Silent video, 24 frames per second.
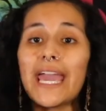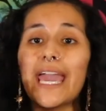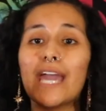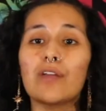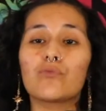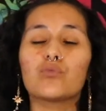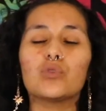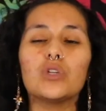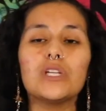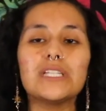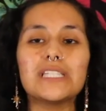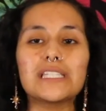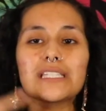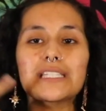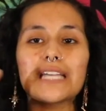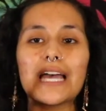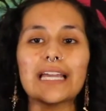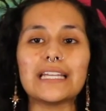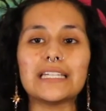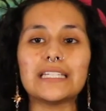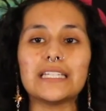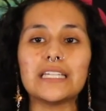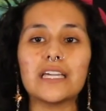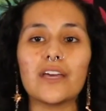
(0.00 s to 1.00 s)
and release this
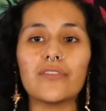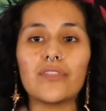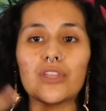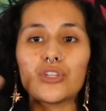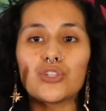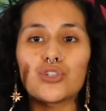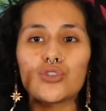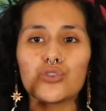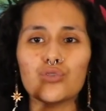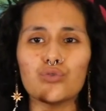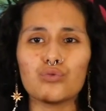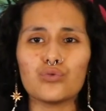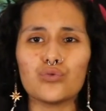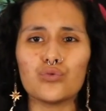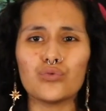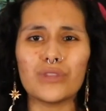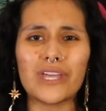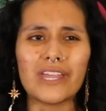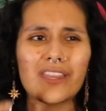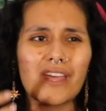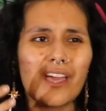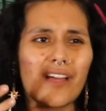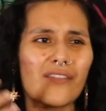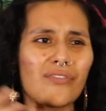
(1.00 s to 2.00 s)
idea
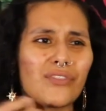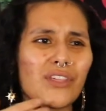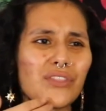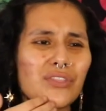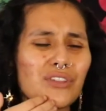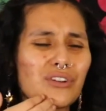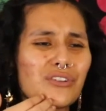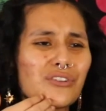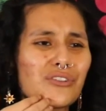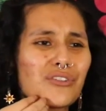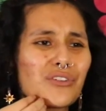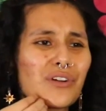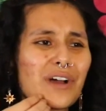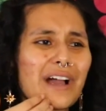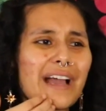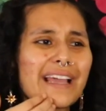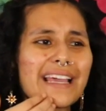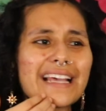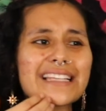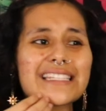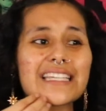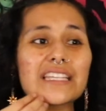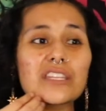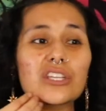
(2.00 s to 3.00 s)
that they're, I
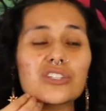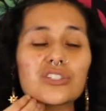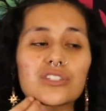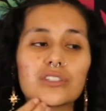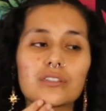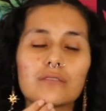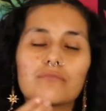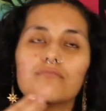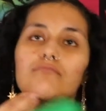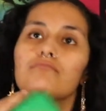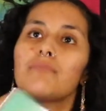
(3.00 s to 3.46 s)
guess, like this,